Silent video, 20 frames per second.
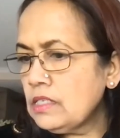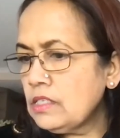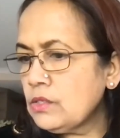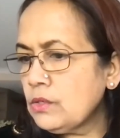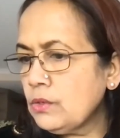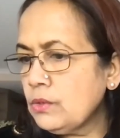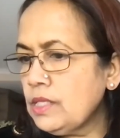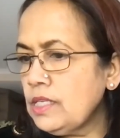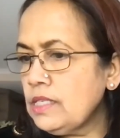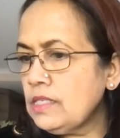
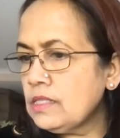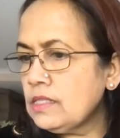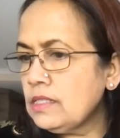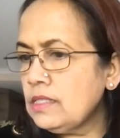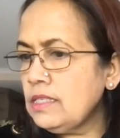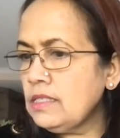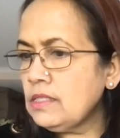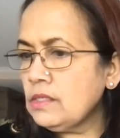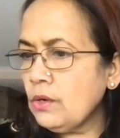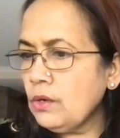So
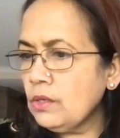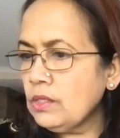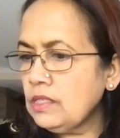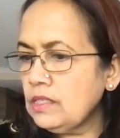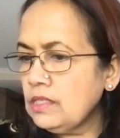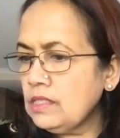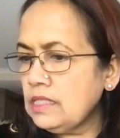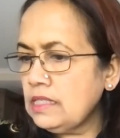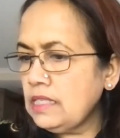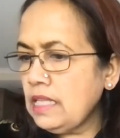this
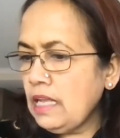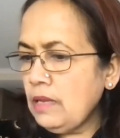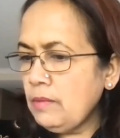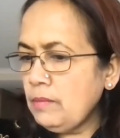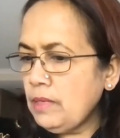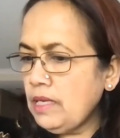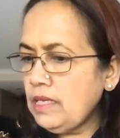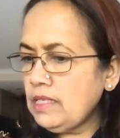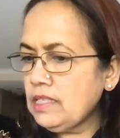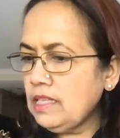author's name
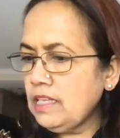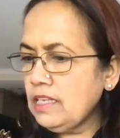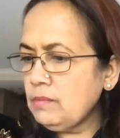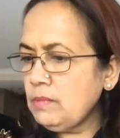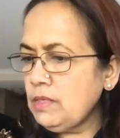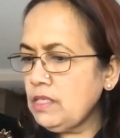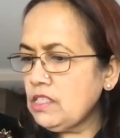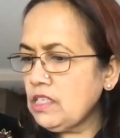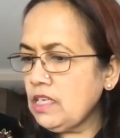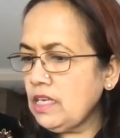is, let
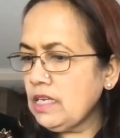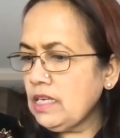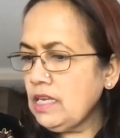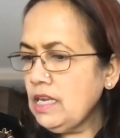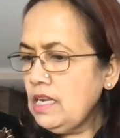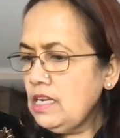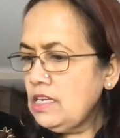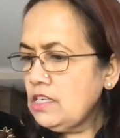me check.